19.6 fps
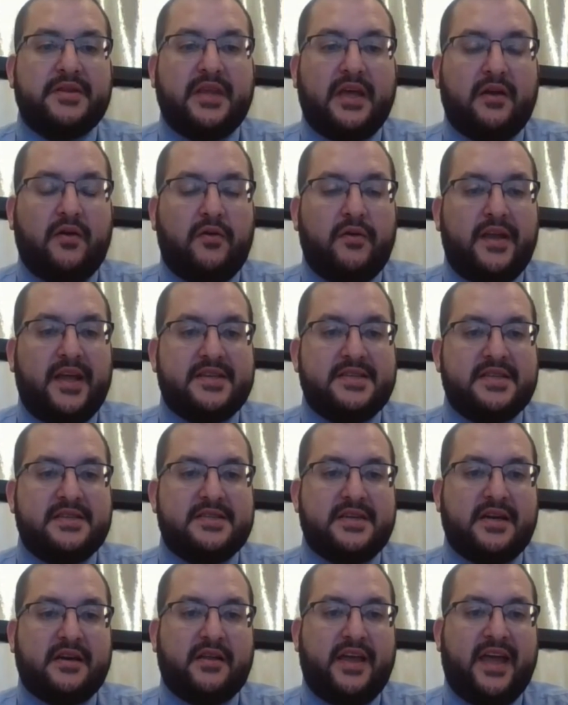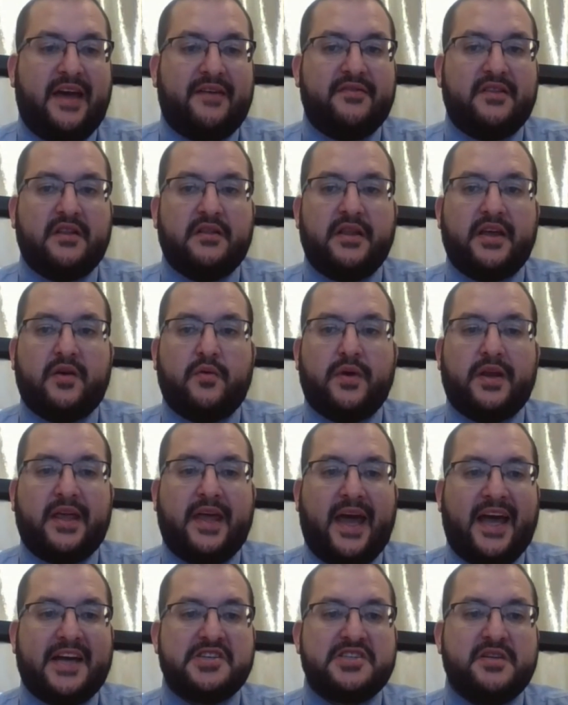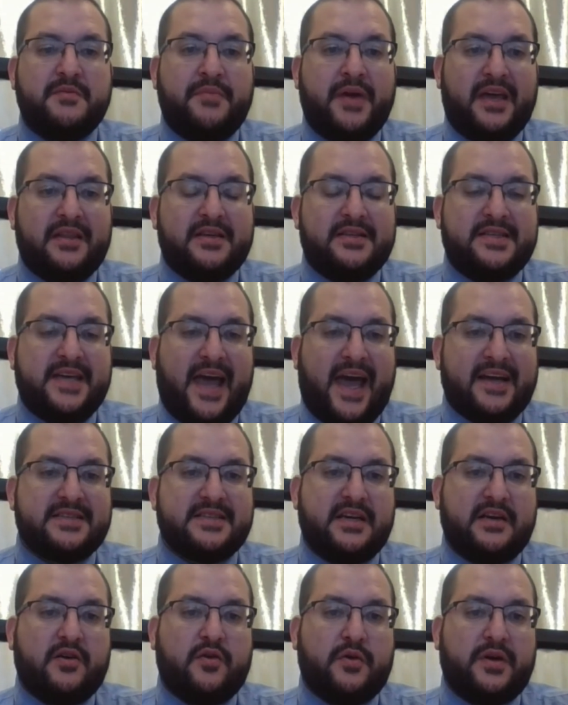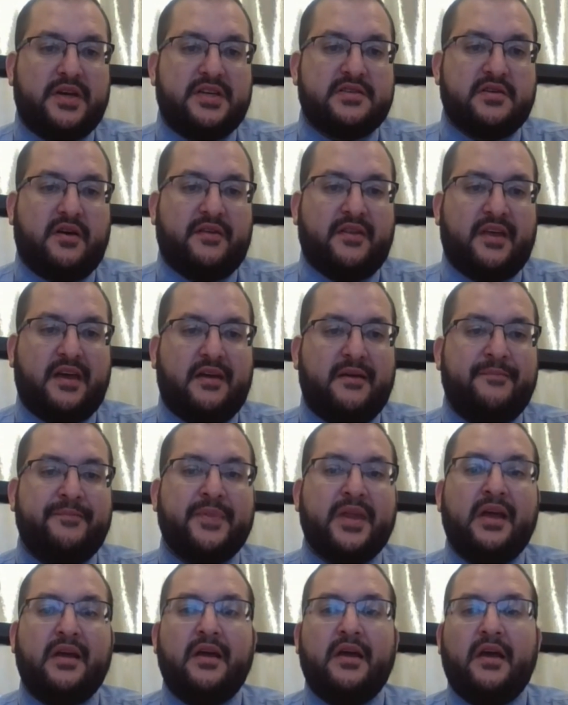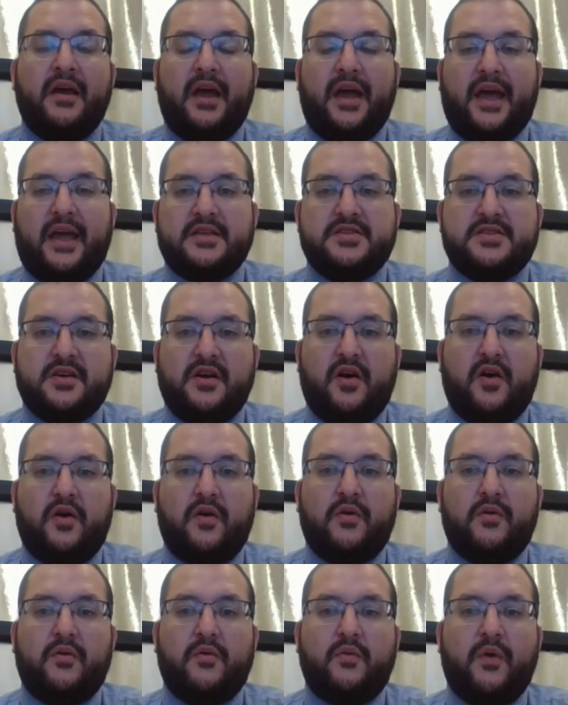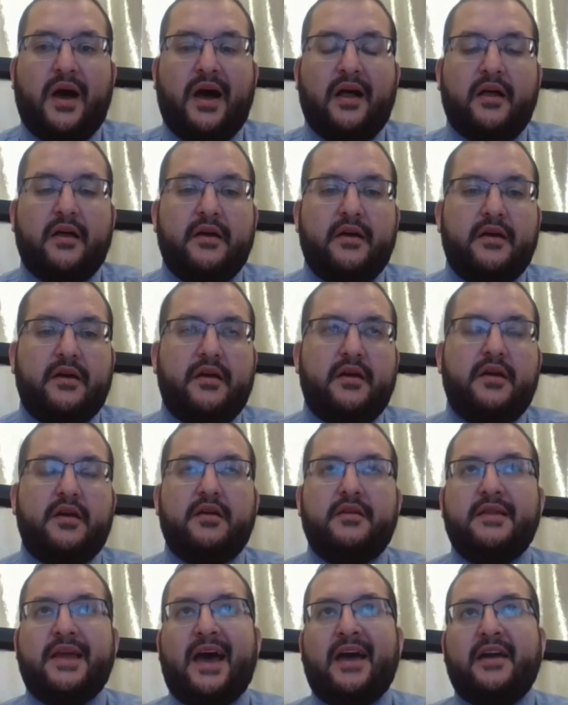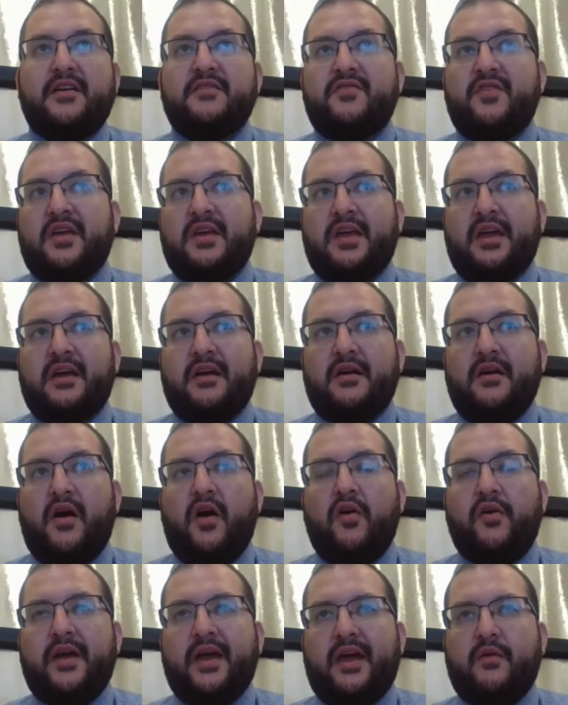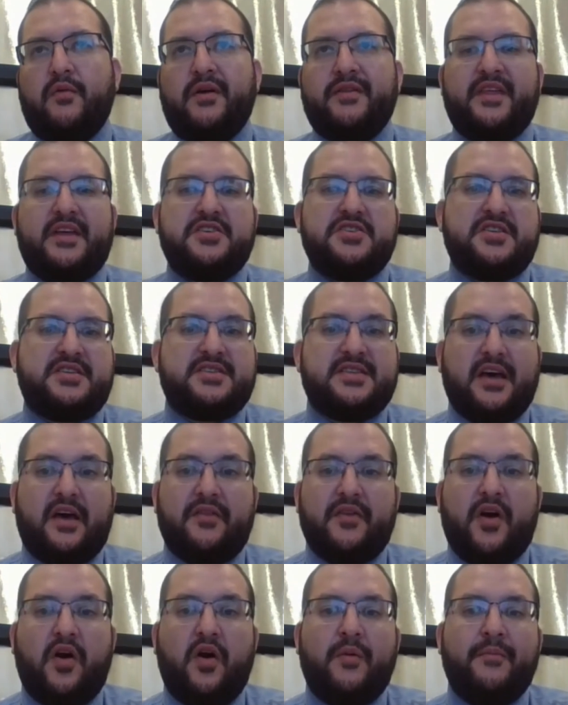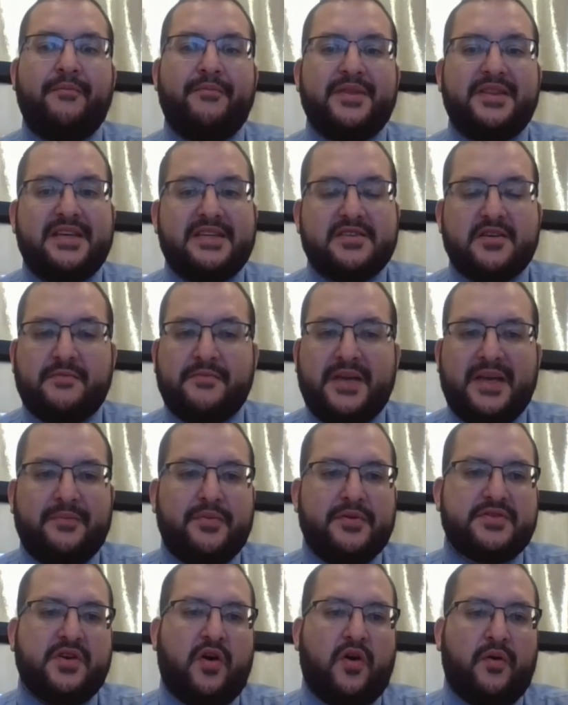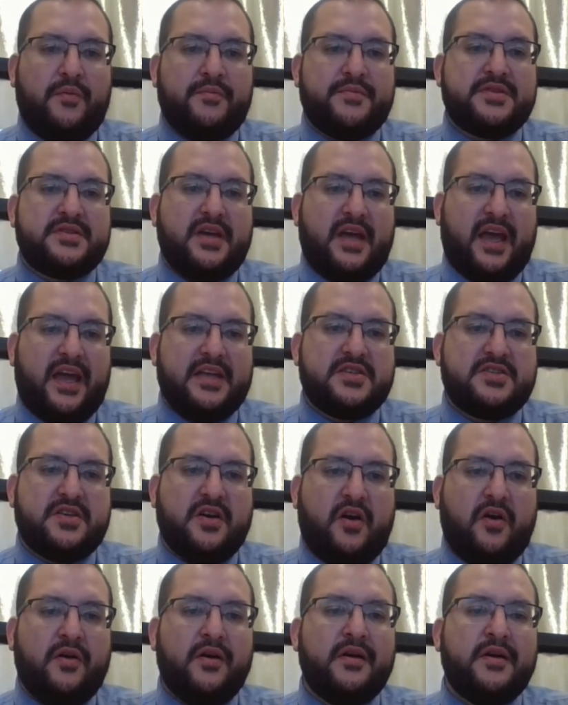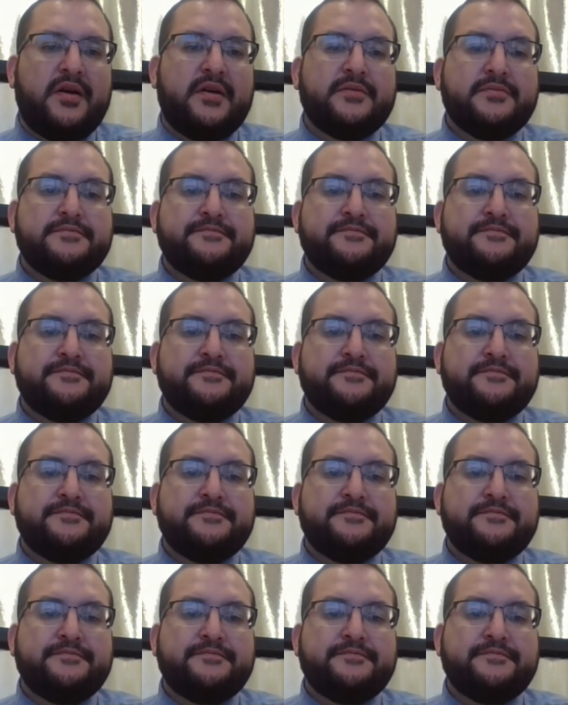but they don't necessarily have the liquid cash to pay the tax increase on that. And so while now you're thinking, okay, well then just sell the home. But these are people's homes. And so